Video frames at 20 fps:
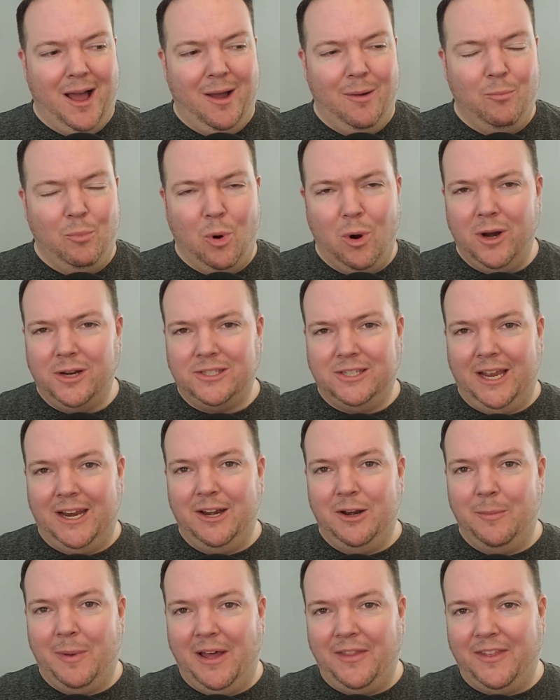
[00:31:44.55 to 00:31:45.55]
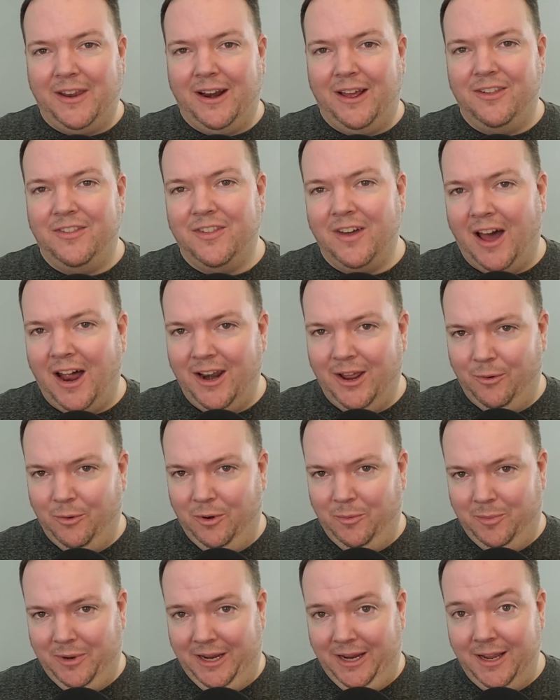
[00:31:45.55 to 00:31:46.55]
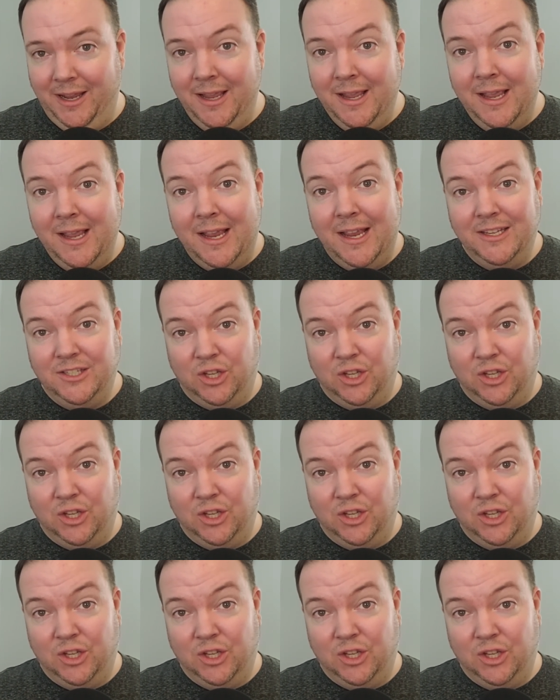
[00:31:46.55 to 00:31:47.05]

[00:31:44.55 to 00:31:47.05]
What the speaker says: more excited about than I thought I would be, is